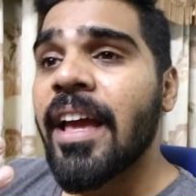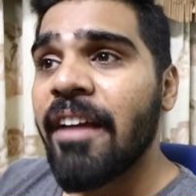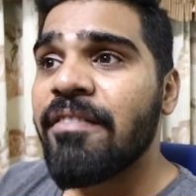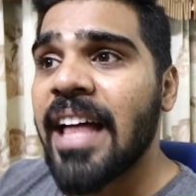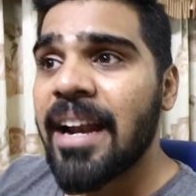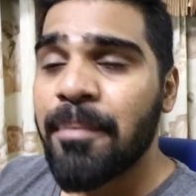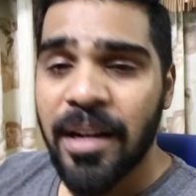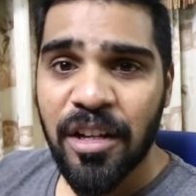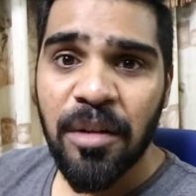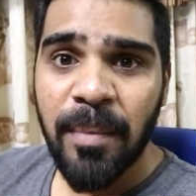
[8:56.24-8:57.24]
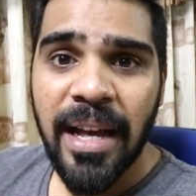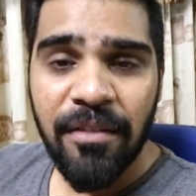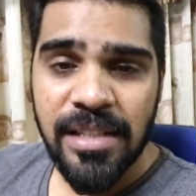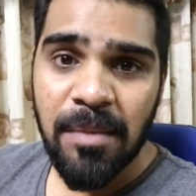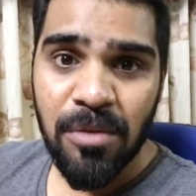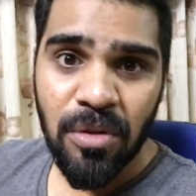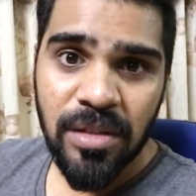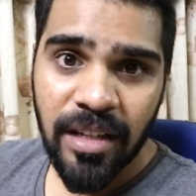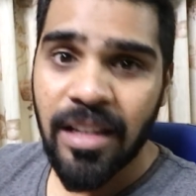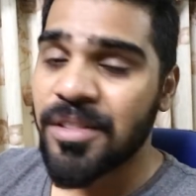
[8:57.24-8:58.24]
if that particular bike which I'm
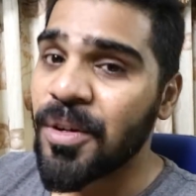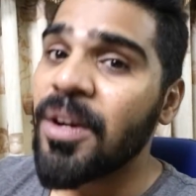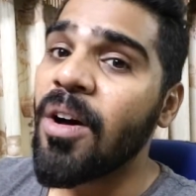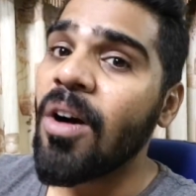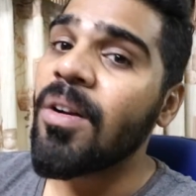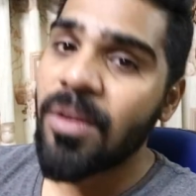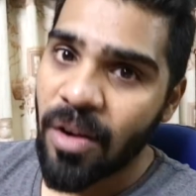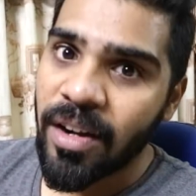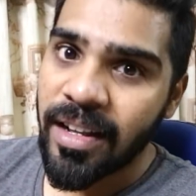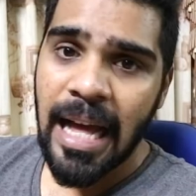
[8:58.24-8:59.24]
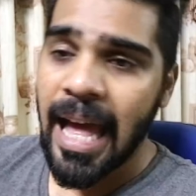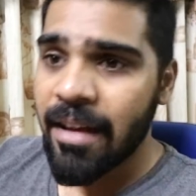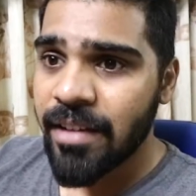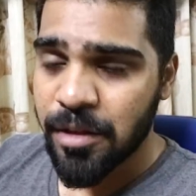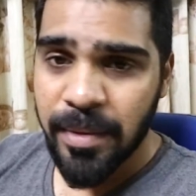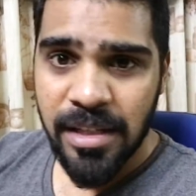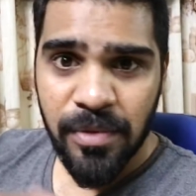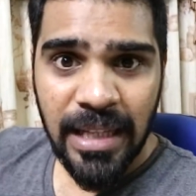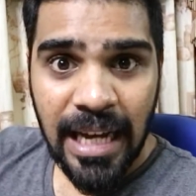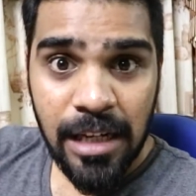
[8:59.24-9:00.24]
choosing is good or not. I have experience
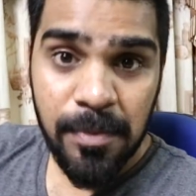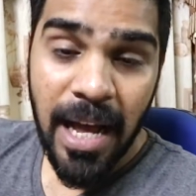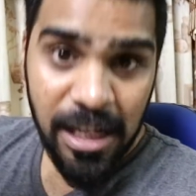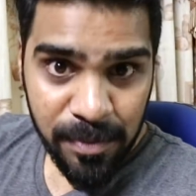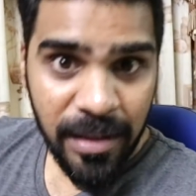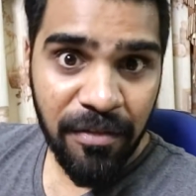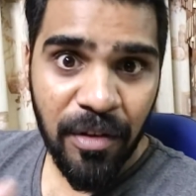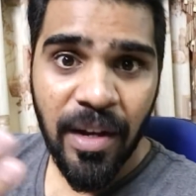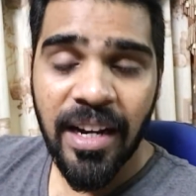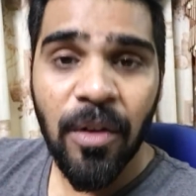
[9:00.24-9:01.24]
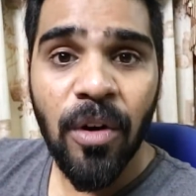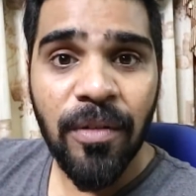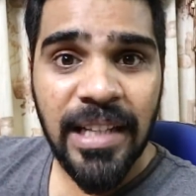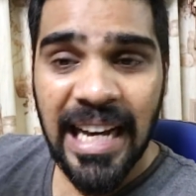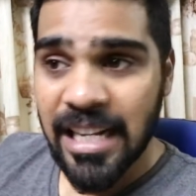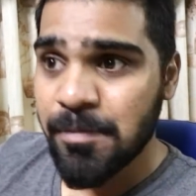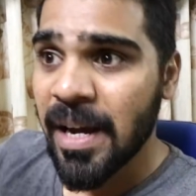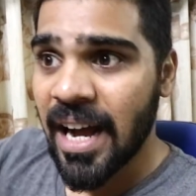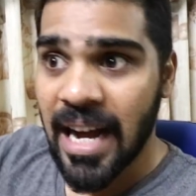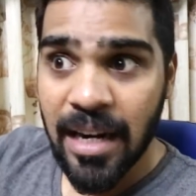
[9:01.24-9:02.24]
with the Charisma. Ask me if you can go for the
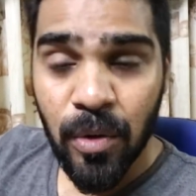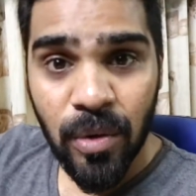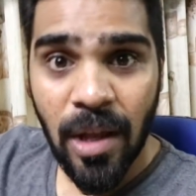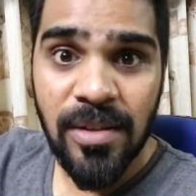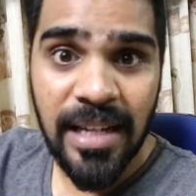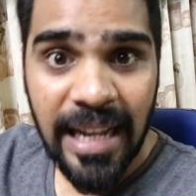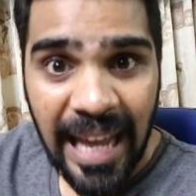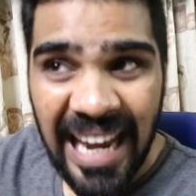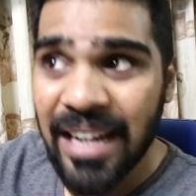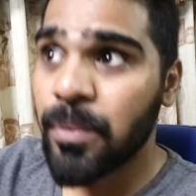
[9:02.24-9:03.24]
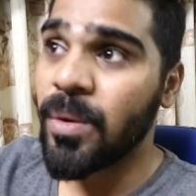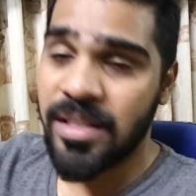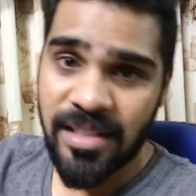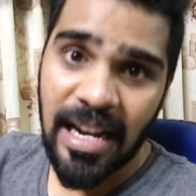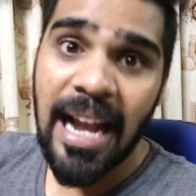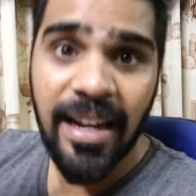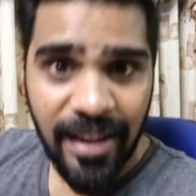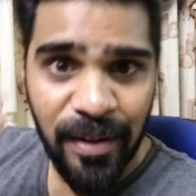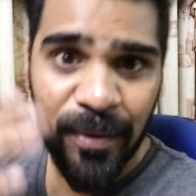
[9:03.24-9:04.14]
Charisma R 2008 version, I'll tell